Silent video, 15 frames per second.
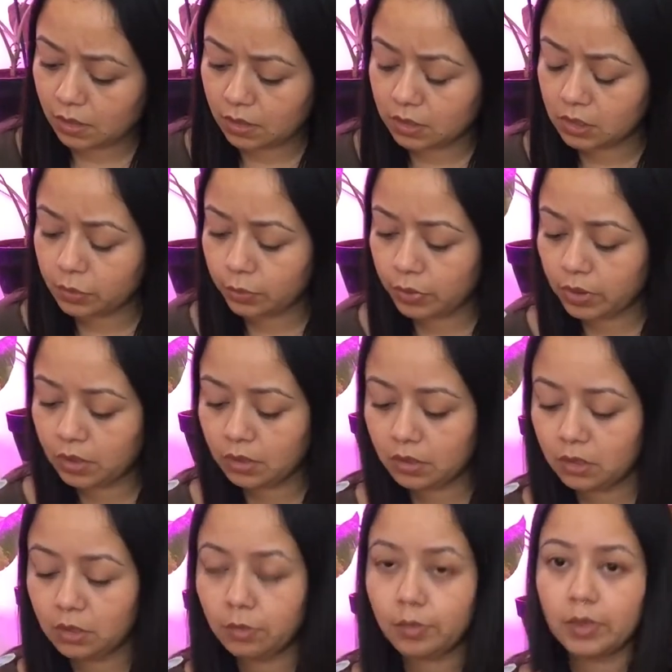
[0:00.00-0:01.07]
just put a
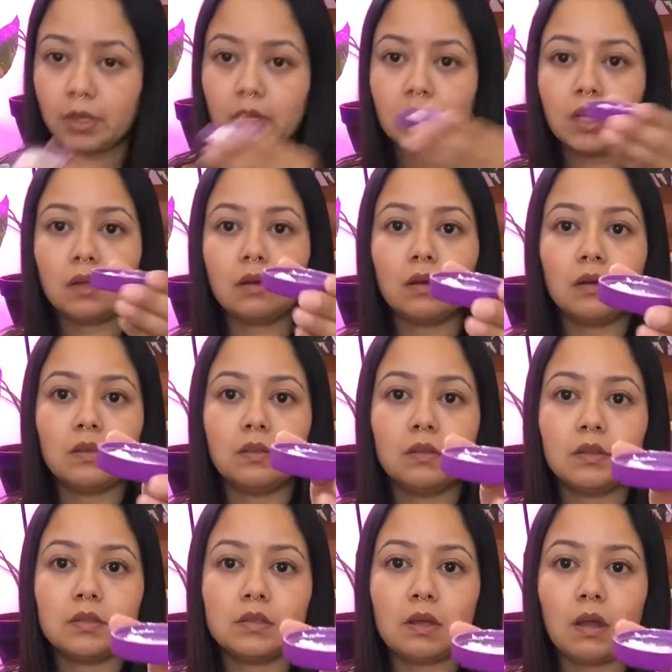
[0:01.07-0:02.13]
little bit like on
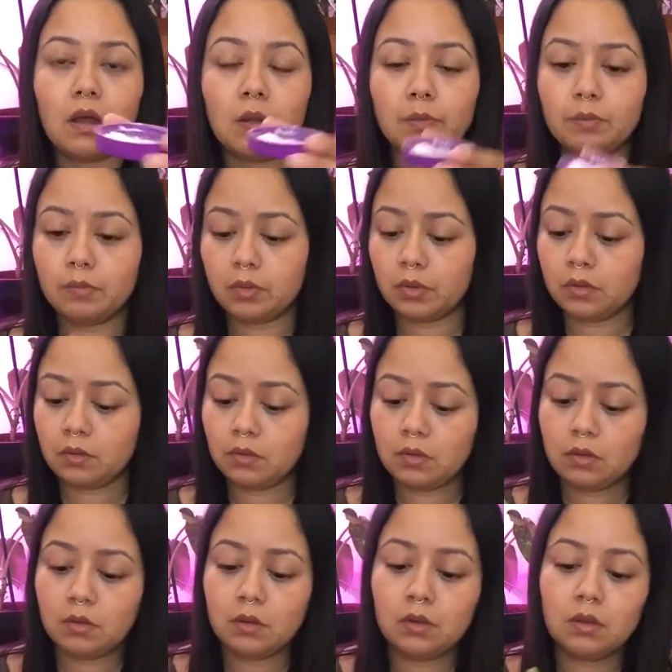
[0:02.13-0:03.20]
the top
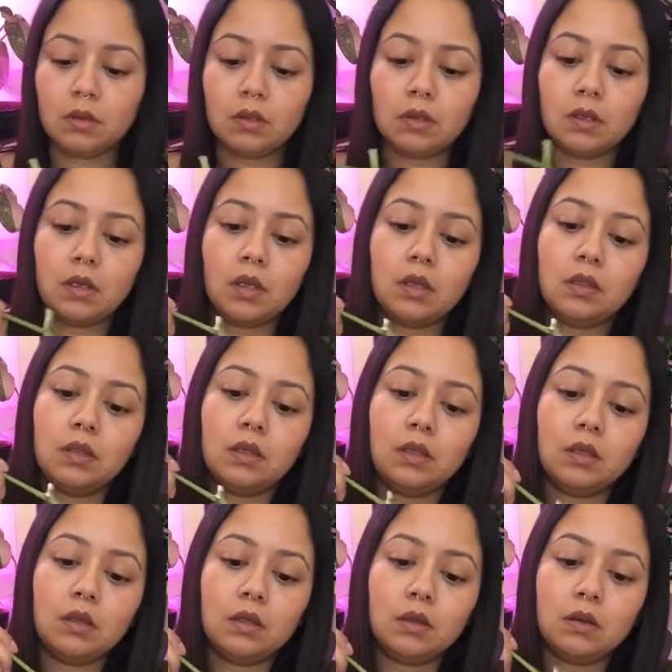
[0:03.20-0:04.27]
and
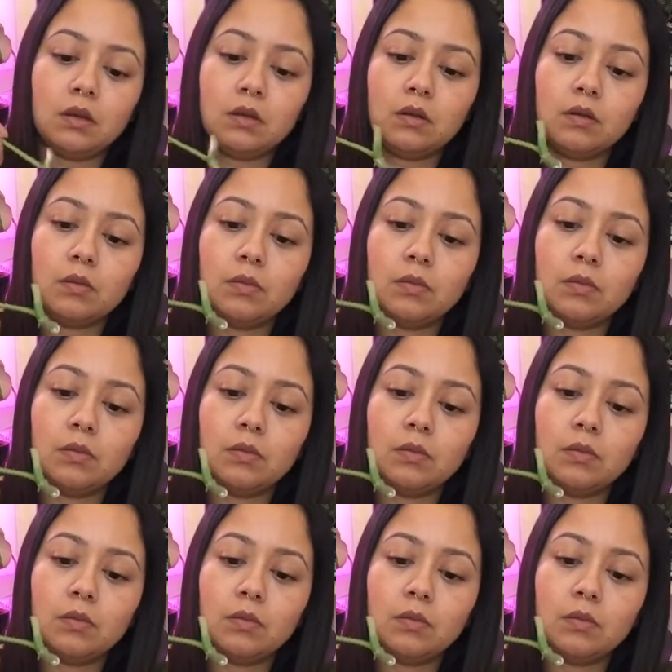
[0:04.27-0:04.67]
then